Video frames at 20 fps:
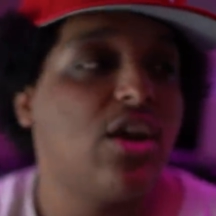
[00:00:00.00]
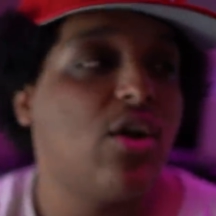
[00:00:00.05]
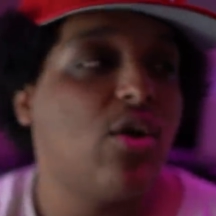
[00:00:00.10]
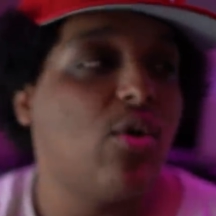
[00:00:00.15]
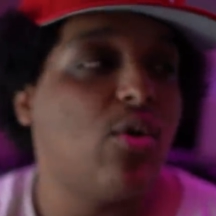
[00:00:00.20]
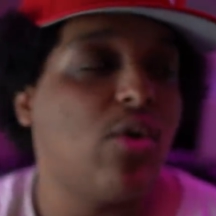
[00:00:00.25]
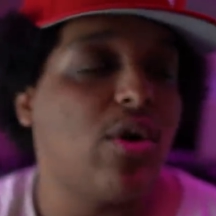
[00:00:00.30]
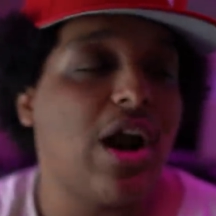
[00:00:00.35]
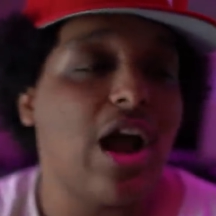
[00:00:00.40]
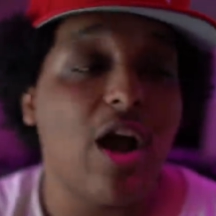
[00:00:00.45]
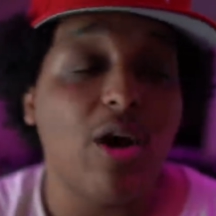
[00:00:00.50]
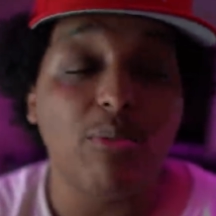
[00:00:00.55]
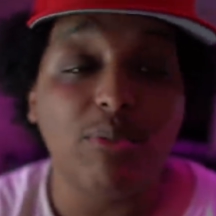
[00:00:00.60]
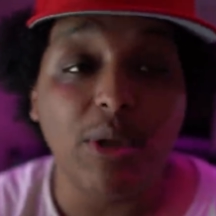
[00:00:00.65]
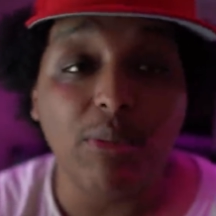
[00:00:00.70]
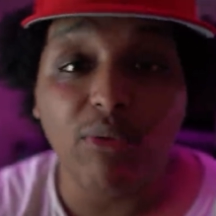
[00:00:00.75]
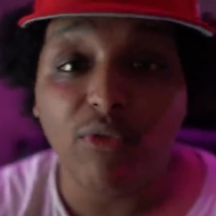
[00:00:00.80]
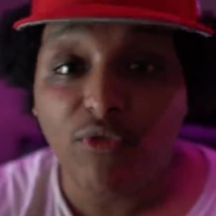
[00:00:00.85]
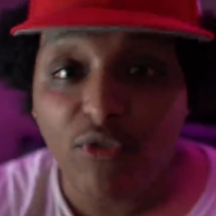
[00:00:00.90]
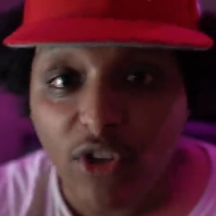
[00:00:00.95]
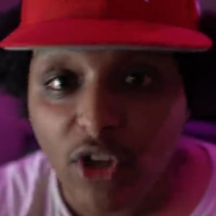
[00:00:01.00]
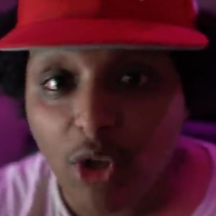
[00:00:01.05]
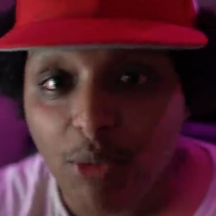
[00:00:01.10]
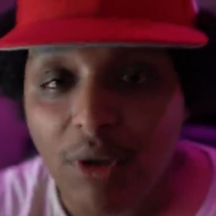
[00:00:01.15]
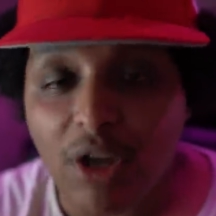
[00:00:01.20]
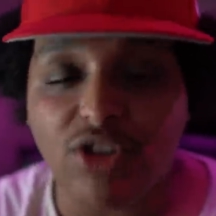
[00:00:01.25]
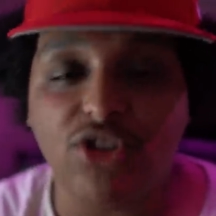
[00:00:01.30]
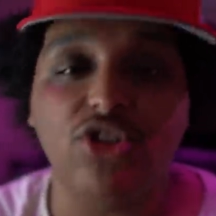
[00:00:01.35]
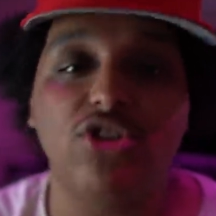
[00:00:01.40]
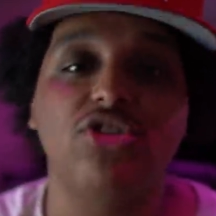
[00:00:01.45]
or how people feel
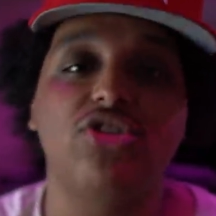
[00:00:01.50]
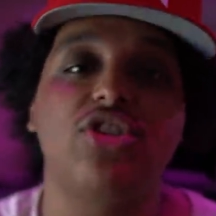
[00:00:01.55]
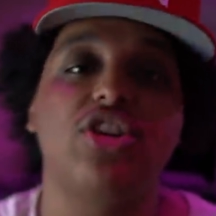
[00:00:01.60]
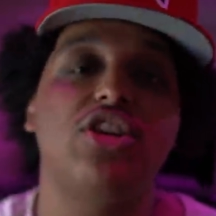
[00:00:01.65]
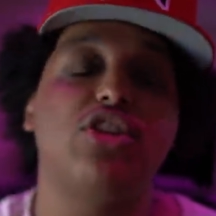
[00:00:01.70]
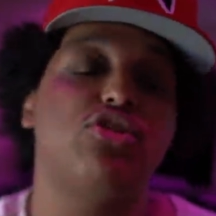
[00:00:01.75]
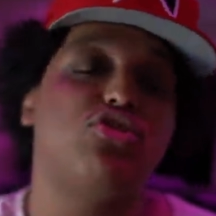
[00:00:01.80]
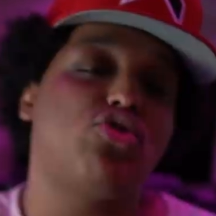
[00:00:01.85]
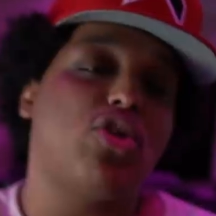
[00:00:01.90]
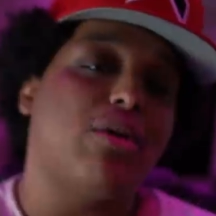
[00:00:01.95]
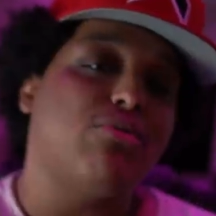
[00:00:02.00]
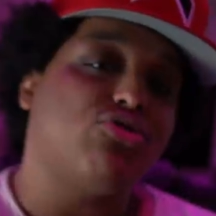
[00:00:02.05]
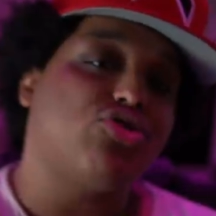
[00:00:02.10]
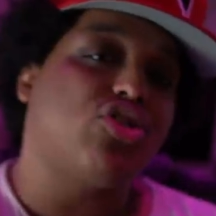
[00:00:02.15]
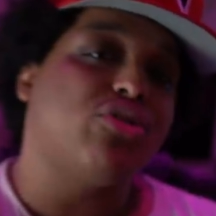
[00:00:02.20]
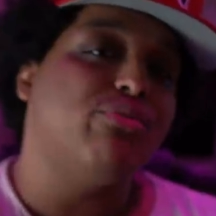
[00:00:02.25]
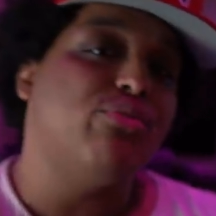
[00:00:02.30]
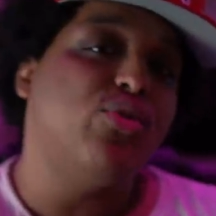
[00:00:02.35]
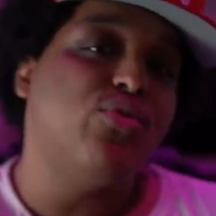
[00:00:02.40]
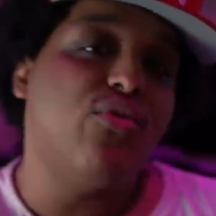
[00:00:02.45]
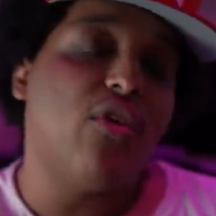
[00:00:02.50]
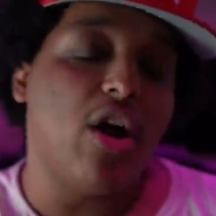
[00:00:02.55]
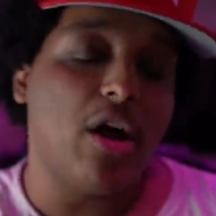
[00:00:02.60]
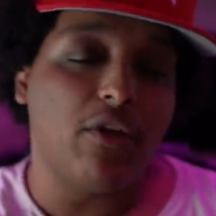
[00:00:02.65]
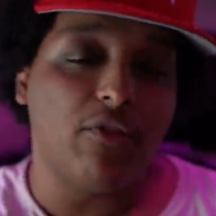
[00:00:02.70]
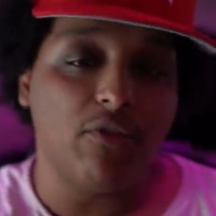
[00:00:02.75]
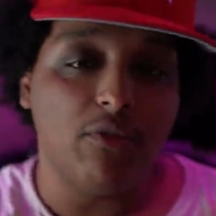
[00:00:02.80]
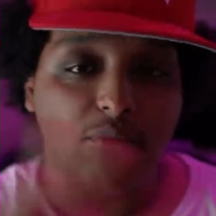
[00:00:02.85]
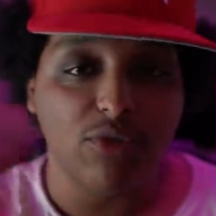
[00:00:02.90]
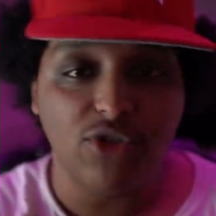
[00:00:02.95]
about certain things, so I'm just gonna move
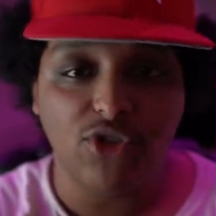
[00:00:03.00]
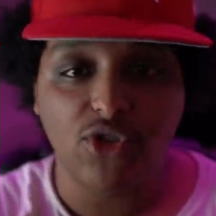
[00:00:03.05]
on from the